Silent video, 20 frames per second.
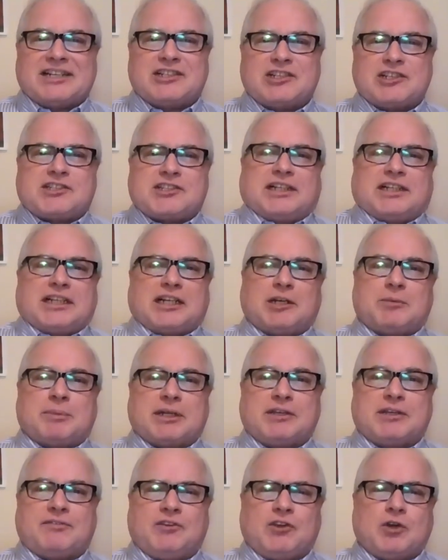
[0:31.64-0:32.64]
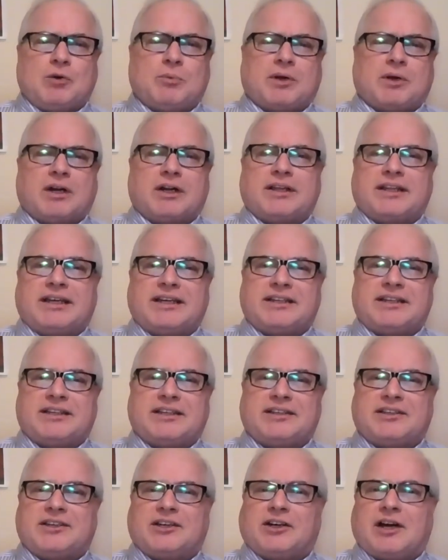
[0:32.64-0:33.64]
uh, just a little bit of humor.
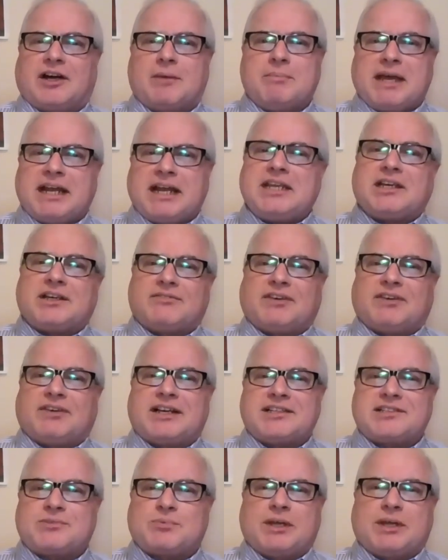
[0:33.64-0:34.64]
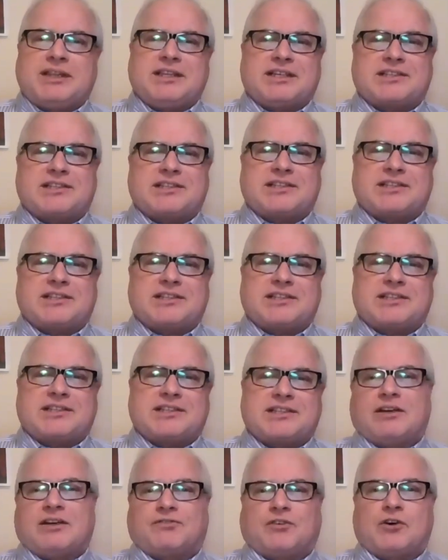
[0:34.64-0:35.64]
There are many of us when this
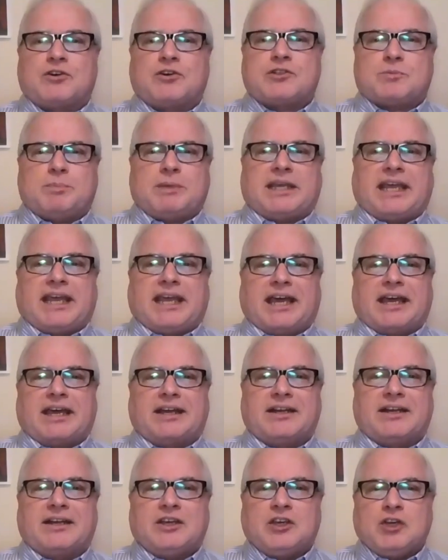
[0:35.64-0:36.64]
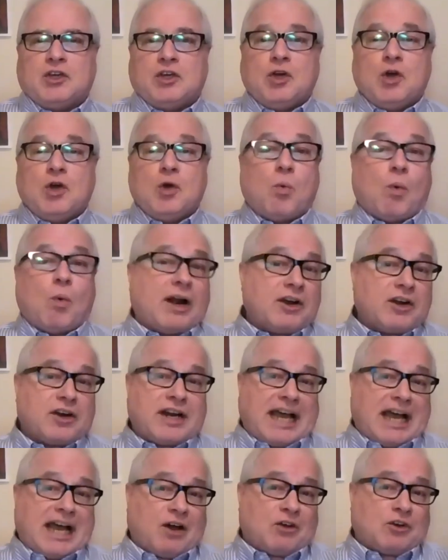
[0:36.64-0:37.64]
lockdown first began who
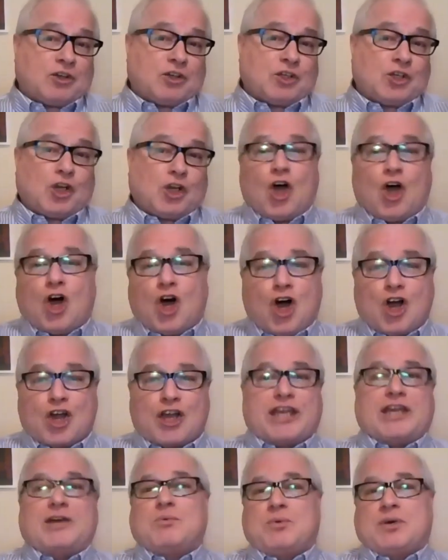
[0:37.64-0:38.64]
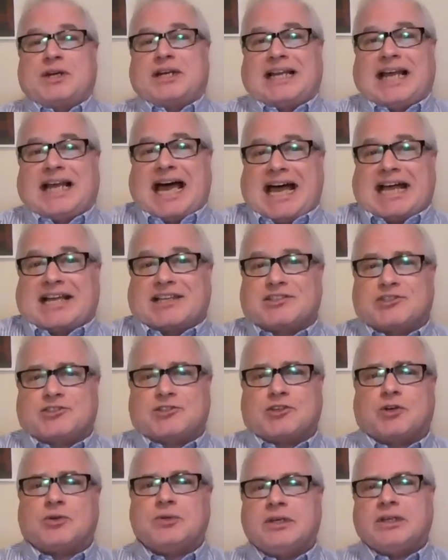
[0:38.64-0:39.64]
wondered how long it would
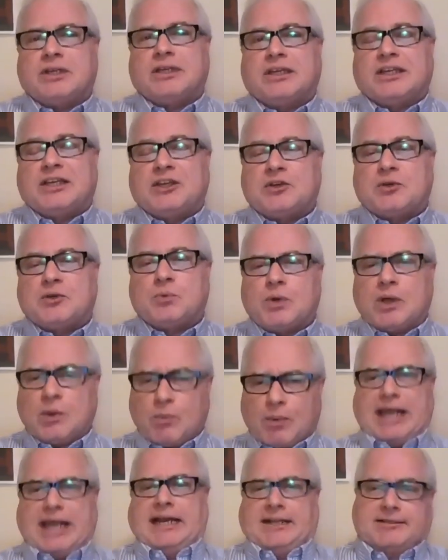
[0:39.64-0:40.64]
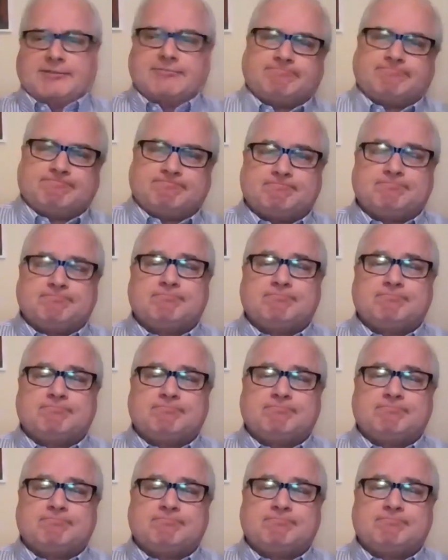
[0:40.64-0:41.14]
last. So we waited